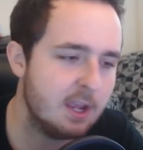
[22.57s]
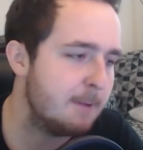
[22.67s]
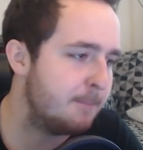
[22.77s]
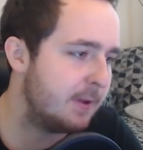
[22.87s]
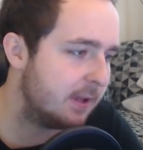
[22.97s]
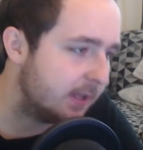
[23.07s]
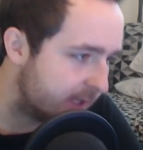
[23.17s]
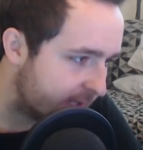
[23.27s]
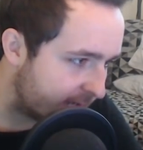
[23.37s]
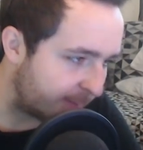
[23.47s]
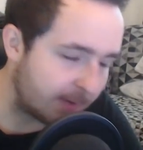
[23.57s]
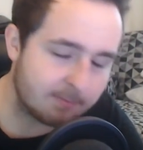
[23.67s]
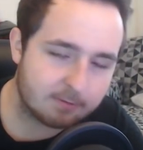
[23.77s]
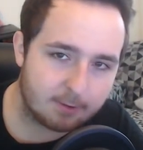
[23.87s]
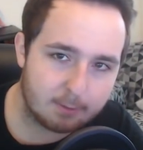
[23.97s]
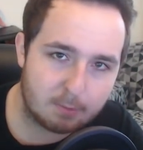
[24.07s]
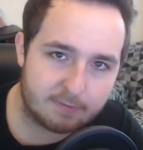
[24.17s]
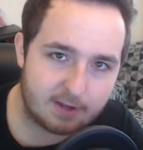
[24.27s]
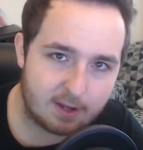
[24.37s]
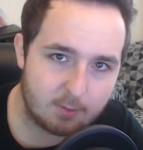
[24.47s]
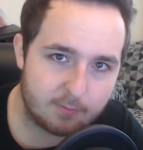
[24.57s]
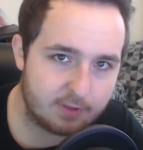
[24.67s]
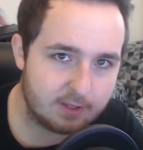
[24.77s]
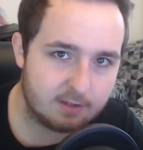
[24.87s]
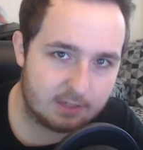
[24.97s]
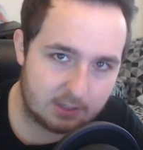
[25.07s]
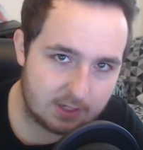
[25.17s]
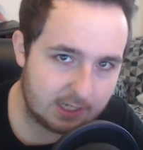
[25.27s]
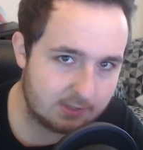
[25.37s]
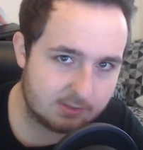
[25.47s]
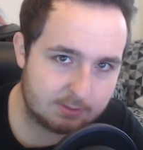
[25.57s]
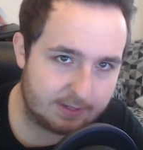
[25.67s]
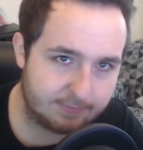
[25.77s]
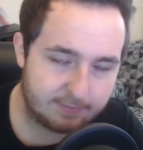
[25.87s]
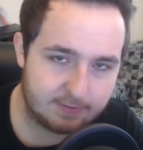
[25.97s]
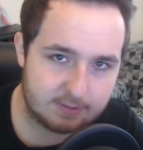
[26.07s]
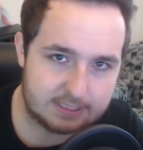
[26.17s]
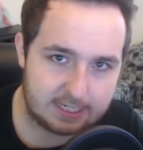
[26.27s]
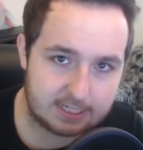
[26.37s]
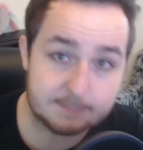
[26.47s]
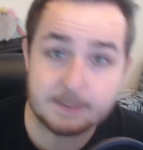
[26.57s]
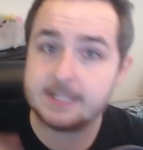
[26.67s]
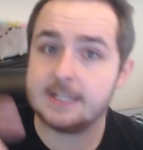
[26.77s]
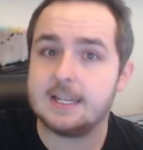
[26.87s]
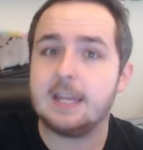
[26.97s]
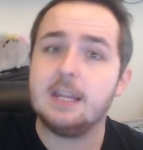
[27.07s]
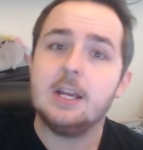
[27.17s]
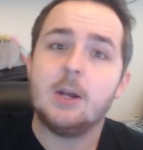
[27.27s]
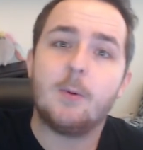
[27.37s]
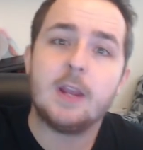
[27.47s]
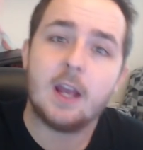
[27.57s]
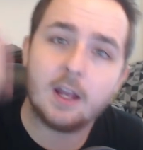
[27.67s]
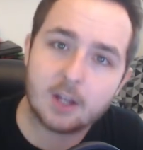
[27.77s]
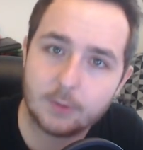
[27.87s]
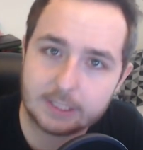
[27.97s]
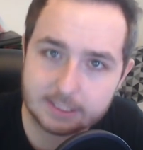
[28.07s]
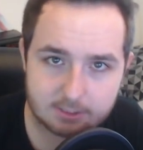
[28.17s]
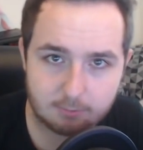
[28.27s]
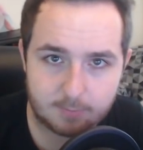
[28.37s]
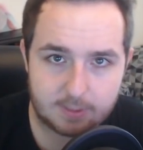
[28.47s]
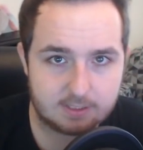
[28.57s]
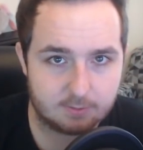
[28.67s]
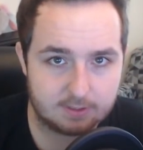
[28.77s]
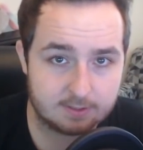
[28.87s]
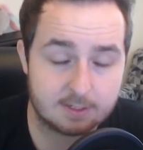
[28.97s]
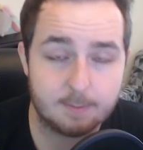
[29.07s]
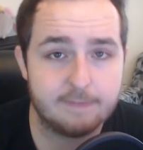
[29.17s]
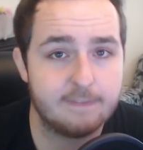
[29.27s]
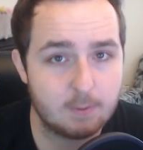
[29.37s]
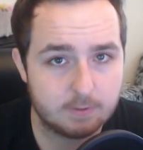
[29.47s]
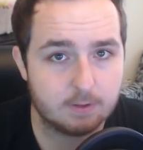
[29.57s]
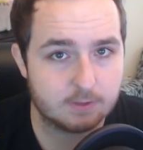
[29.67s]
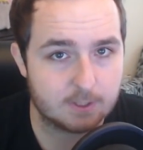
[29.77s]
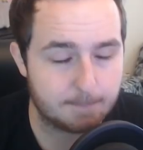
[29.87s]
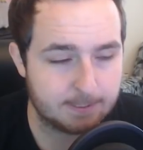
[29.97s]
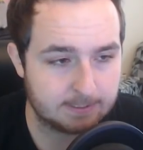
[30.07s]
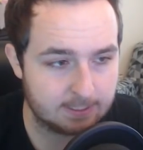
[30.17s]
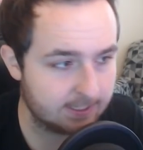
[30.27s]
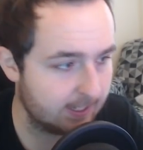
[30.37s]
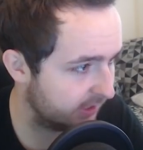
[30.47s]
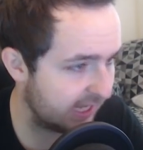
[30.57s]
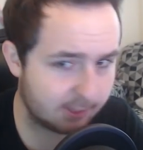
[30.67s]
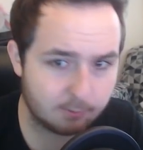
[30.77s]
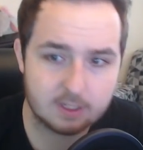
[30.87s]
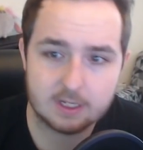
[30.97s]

But I'm, I'm rolling with it. Hopefully you get used to it after a few seconds. But today we are going to be doing some photoshopping again. Now,